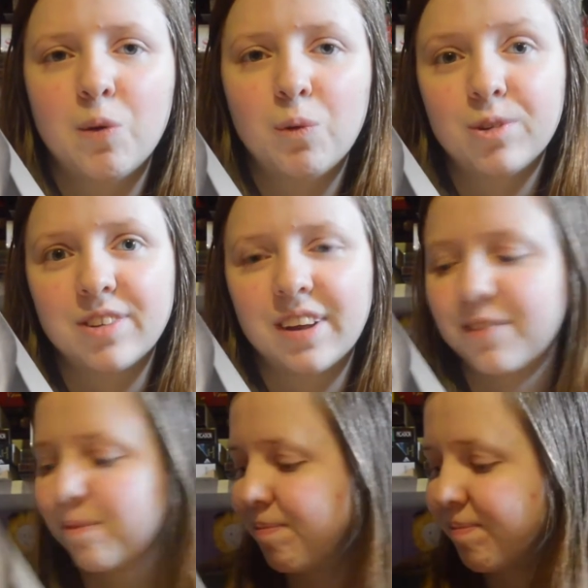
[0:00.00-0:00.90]
we'll see.
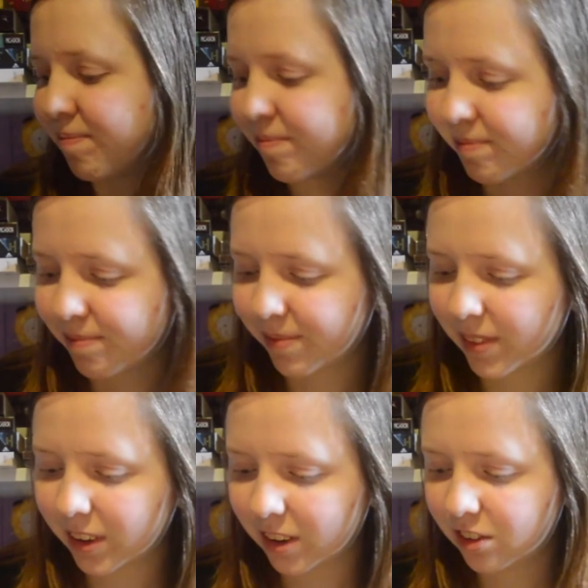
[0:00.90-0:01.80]

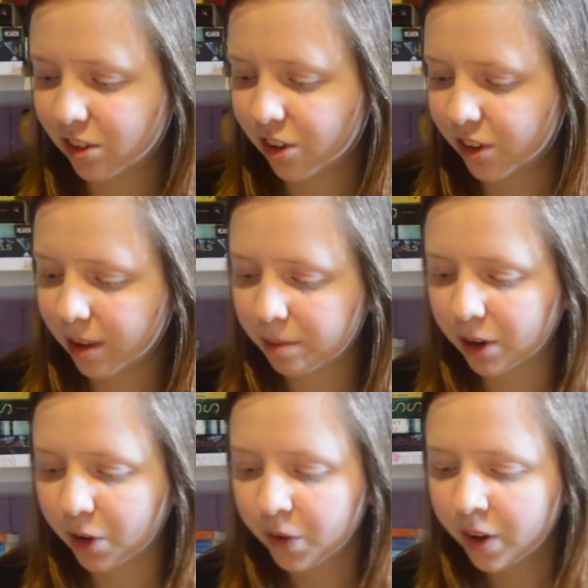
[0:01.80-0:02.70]
So there we
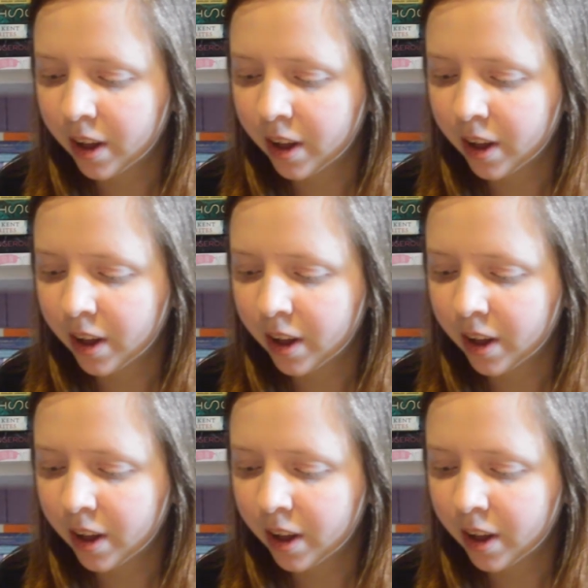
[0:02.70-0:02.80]
go.